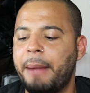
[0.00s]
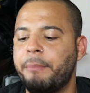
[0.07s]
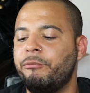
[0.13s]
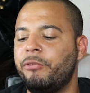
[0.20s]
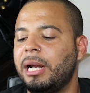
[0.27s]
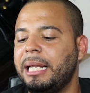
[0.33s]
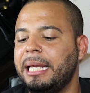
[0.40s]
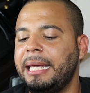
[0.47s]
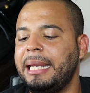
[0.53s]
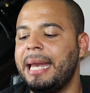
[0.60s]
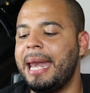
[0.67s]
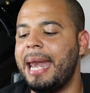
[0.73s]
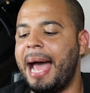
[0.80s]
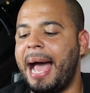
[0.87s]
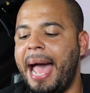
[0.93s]
really
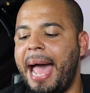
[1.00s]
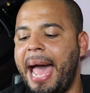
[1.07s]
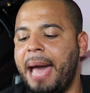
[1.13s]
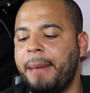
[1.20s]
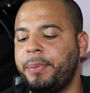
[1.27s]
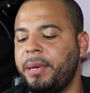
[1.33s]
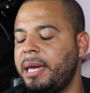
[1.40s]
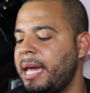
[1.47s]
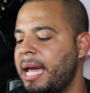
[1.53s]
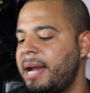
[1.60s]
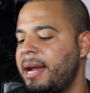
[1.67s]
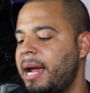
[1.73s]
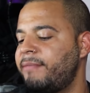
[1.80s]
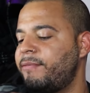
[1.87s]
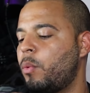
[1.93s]
not happy.
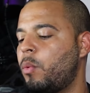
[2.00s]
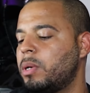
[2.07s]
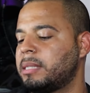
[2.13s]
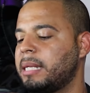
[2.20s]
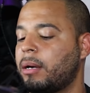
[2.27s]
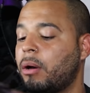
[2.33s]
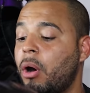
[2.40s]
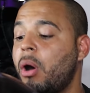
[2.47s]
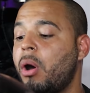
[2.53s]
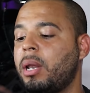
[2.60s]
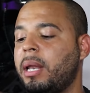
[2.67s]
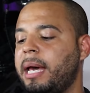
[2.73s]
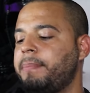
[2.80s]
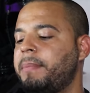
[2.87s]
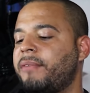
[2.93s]
Everyone's like, oh,
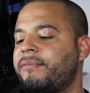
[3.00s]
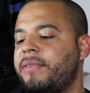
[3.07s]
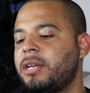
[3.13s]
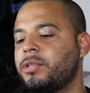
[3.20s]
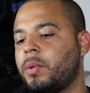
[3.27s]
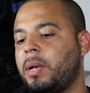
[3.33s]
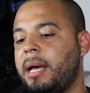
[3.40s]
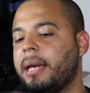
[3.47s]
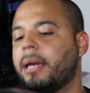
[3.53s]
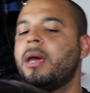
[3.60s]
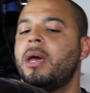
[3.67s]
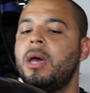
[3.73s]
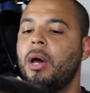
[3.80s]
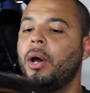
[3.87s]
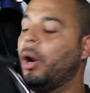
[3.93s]
like my friends were like,
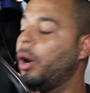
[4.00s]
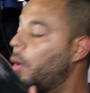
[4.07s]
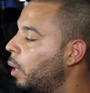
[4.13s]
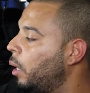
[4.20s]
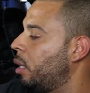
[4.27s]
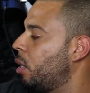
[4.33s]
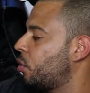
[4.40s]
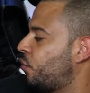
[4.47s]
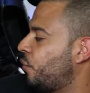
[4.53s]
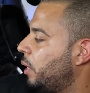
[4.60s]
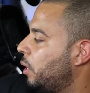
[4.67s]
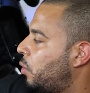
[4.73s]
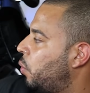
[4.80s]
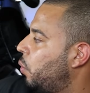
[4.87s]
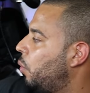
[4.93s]
oh, it looks
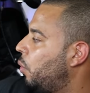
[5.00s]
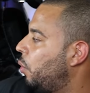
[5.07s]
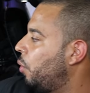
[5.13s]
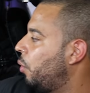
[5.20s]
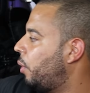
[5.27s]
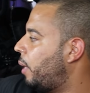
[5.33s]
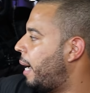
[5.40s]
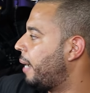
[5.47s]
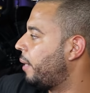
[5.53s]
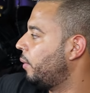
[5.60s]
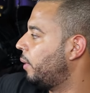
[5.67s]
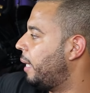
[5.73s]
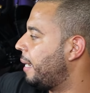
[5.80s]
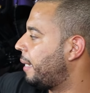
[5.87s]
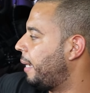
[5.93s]
really cool. How do
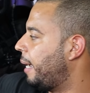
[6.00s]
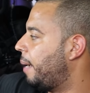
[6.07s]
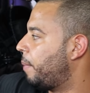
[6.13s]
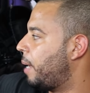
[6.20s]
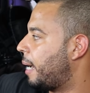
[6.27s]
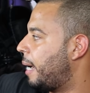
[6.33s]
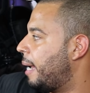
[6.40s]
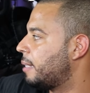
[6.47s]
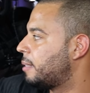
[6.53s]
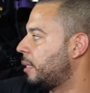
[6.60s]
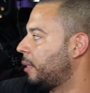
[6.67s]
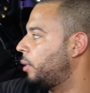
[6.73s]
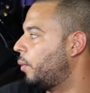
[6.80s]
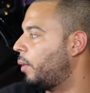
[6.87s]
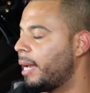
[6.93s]
you like it? I'm like,
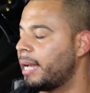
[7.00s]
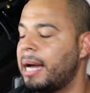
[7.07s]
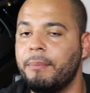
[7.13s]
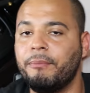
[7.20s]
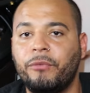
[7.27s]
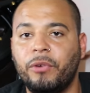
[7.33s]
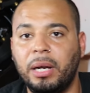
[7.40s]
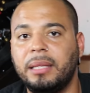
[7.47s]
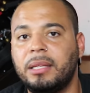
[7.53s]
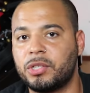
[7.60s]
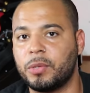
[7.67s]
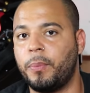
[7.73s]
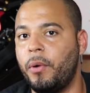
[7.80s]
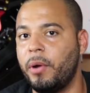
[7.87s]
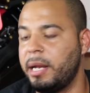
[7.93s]
honestly, dude, like I'm really
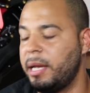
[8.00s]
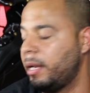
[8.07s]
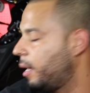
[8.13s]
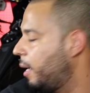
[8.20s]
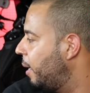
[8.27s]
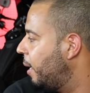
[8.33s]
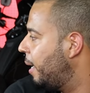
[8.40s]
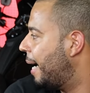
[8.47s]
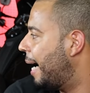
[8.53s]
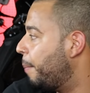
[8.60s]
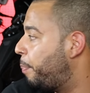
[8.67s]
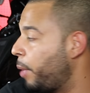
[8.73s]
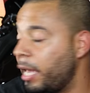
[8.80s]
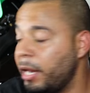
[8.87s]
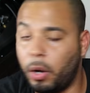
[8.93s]
disappointed. I
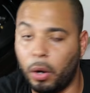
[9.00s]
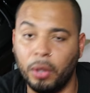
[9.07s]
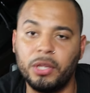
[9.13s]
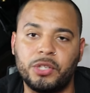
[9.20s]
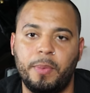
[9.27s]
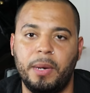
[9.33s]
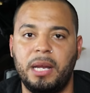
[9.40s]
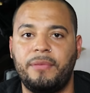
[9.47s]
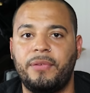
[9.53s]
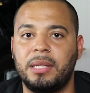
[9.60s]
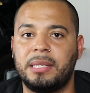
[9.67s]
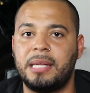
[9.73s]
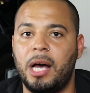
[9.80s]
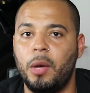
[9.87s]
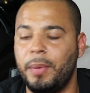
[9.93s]
paid all this money for
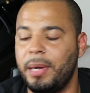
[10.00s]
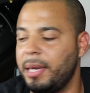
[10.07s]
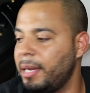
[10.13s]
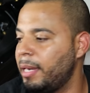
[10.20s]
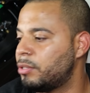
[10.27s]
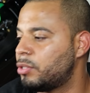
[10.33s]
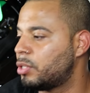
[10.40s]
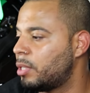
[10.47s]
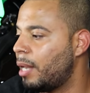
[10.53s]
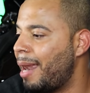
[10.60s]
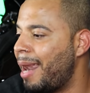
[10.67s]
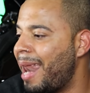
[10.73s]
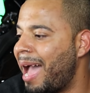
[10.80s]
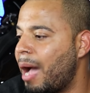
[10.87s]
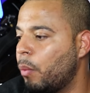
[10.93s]
this helmet. It's
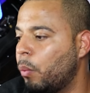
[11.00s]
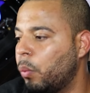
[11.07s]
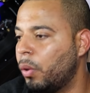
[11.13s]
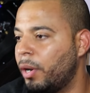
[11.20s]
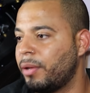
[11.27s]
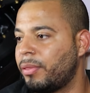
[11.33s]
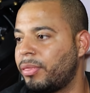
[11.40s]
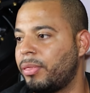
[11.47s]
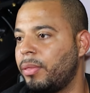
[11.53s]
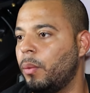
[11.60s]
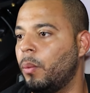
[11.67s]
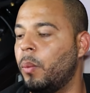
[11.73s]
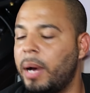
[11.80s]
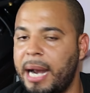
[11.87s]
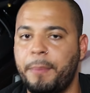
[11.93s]
not worth
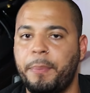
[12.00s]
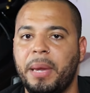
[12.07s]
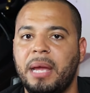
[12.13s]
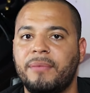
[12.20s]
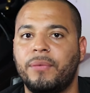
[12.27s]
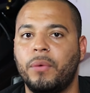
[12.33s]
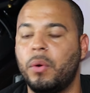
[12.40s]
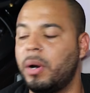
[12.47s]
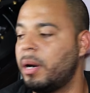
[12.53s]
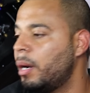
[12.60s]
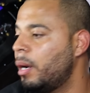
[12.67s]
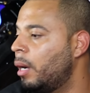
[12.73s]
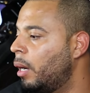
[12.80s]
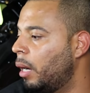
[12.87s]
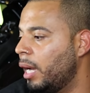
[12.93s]
what I paid
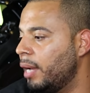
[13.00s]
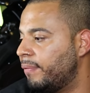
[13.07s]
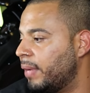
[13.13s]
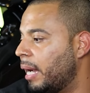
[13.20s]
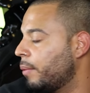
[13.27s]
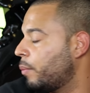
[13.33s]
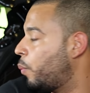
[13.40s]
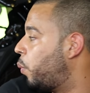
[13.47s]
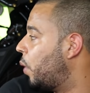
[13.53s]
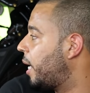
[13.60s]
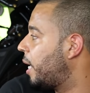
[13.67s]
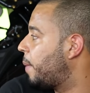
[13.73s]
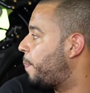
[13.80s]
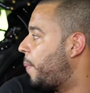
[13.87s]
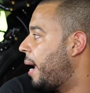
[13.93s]
for. If I
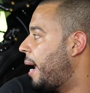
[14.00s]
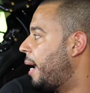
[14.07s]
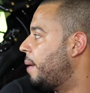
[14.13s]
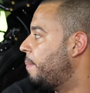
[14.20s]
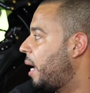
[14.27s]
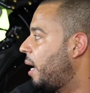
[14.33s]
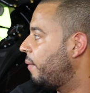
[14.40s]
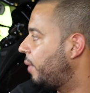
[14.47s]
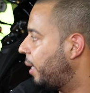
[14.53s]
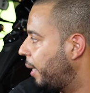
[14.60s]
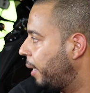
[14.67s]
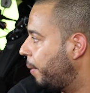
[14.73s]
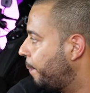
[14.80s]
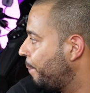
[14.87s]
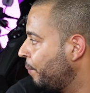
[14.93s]
would have paid
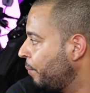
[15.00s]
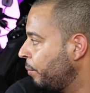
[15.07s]
maybe